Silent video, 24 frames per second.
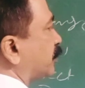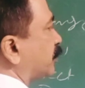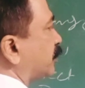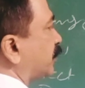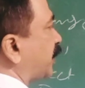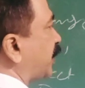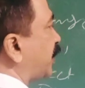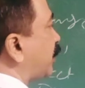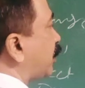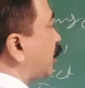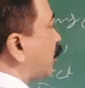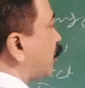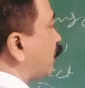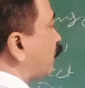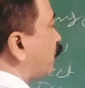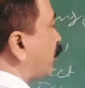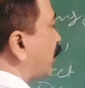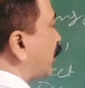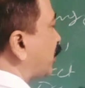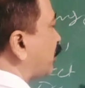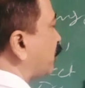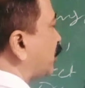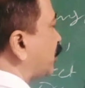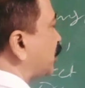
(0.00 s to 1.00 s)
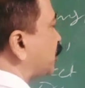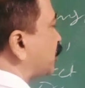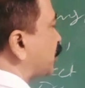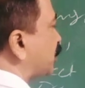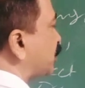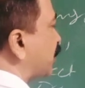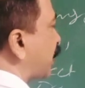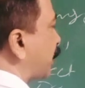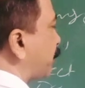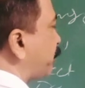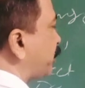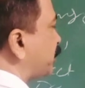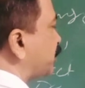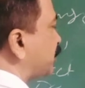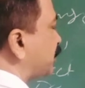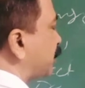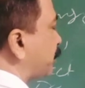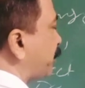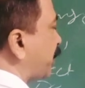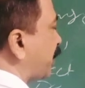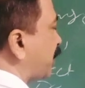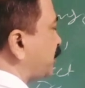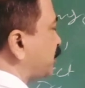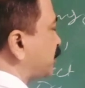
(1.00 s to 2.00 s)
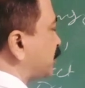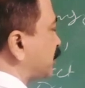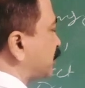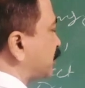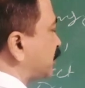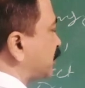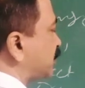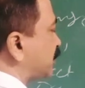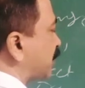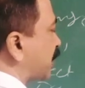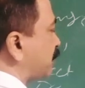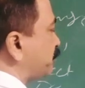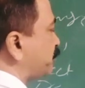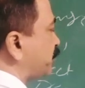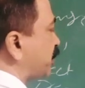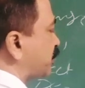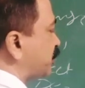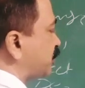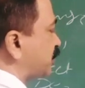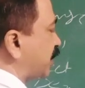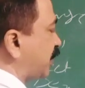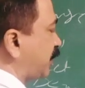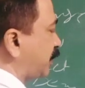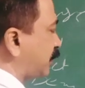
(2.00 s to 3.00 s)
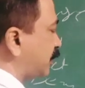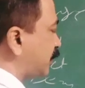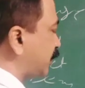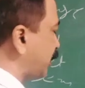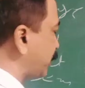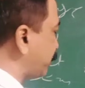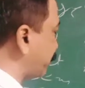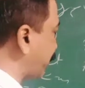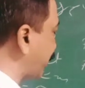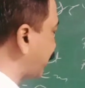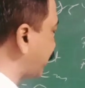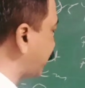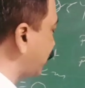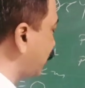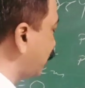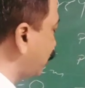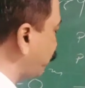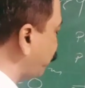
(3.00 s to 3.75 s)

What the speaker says: that whatever the change happens in the price, the same change in the demand.